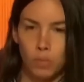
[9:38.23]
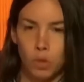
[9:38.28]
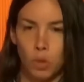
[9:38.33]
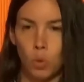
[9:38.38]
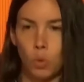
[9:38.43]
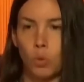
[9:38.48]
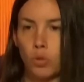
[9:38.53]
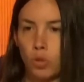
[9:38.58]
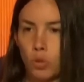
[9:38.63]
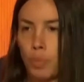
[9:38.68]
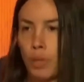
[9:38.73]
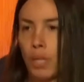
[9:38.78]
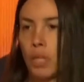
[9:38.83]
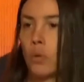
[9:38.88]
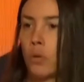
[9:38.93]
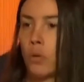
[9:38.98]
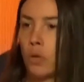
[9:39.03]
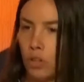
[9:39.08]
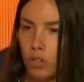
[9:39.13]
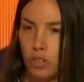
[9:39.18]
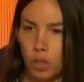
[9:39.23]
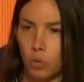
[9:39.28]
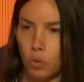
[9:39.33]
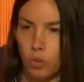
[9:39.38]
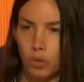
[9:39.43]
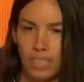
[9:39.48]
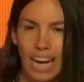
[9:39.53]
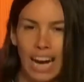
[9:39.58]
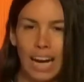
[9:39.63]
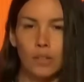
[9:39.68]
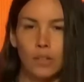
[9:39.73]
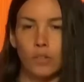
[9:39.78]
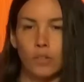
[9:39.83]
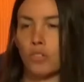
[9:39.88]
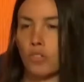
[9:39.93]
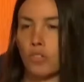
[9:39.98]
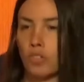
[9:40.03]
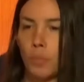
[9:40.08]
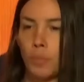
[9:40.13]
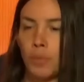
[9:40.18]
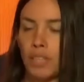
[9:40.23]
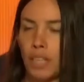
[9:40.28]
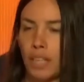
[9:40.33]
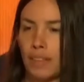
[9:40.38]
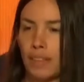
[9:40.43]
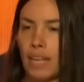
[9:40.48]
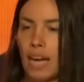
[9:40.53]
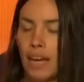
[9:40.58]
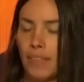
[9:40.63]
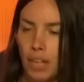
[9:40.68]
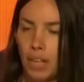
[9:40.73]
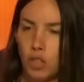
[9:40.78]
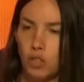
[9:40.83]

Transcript: gold or Bitcoin or dollars or something like that.